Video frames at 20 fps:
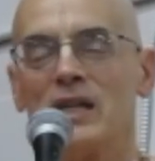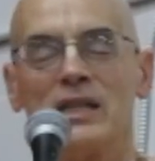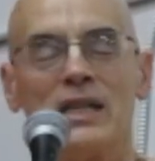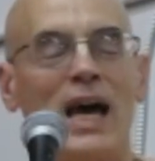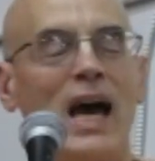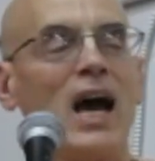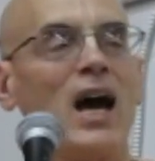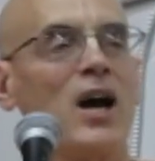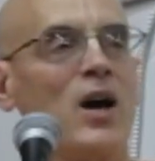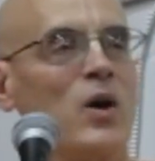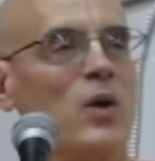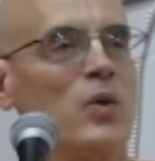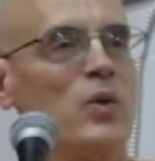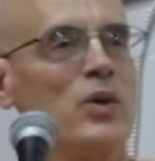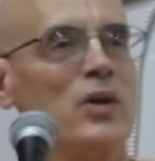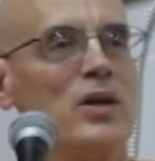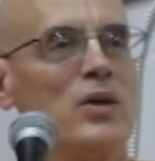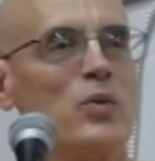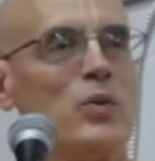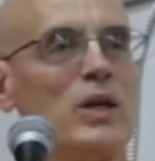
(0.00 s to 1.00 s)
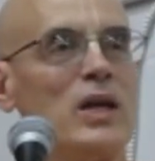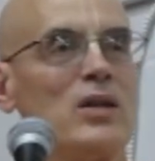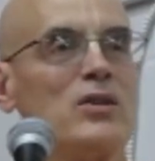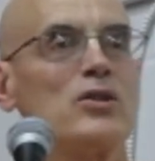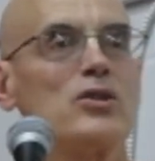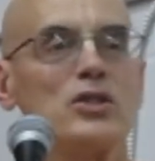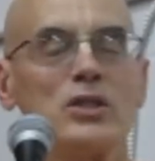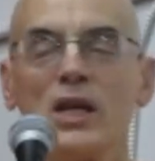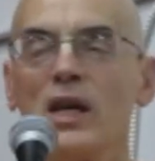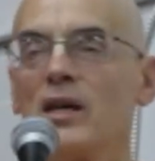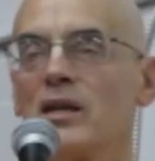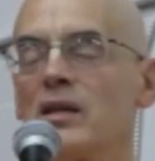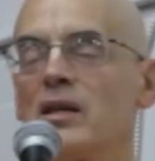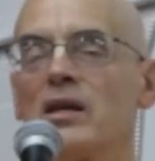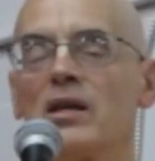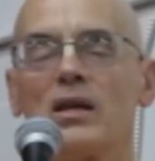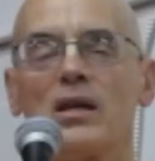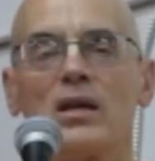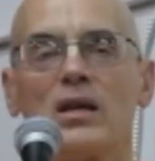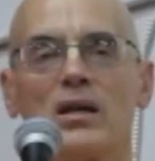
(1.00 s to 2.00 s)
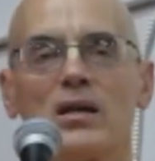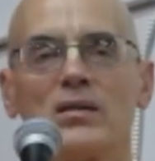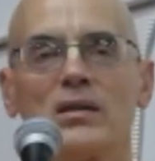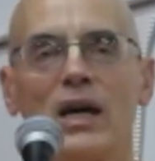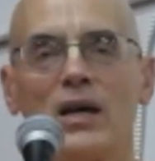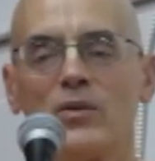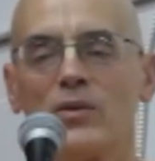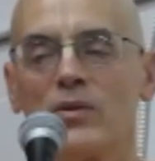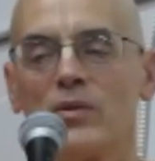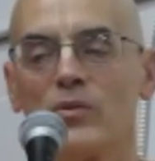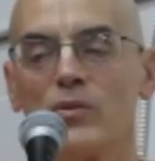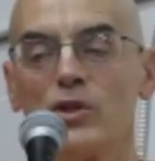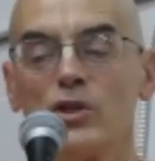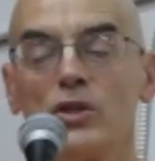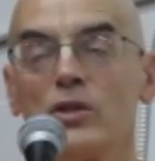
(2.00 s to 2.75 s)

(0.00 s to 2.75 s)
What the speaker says: Now we understand that we